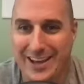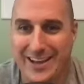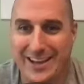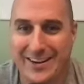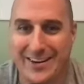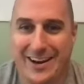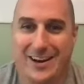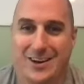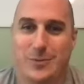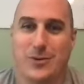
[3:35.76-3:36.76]
here,
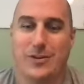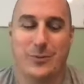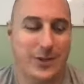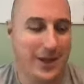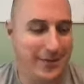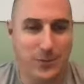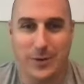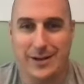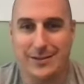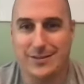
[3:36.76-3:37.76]
Eric. We'll have to
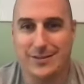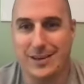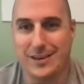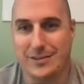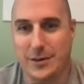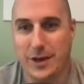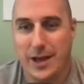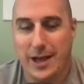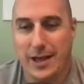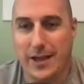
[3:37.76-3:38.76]
wait and see. So
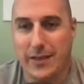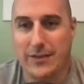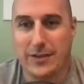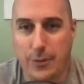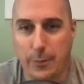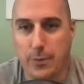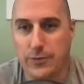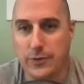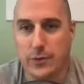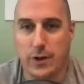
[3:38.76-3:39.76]
again, that's at
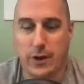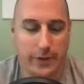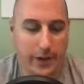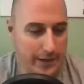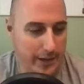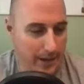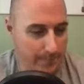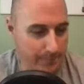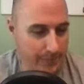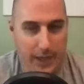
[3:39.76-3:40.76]

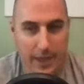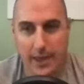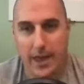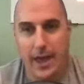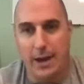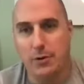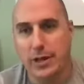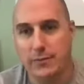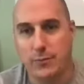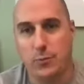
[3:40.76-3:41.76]
thepursuitco.com. And I'm going to
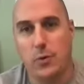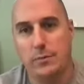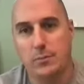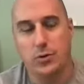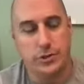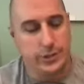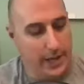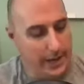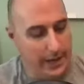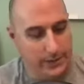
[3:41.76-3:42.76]
give one more
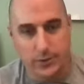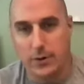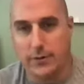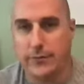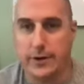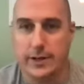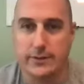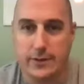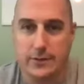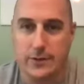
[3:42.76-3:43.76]
shout out to our
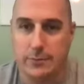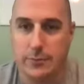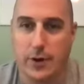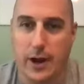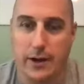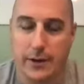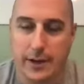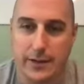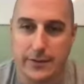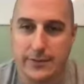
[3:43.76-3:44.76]
friends. He's a prior
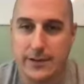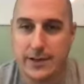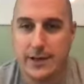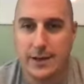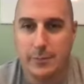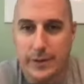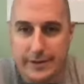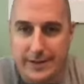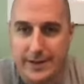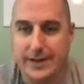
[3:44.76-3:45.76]
guest,
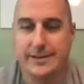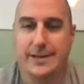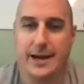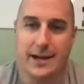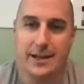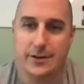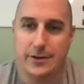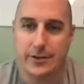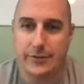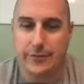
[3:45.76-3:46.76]
but Tyler
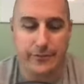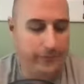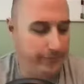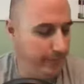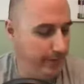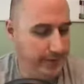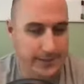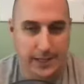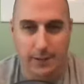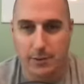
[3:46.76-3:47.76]
and the
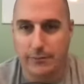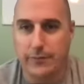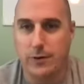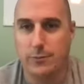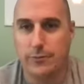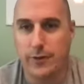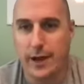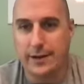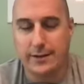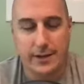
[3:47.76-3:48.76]
team at Foam
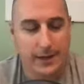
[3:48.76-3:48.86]
Frat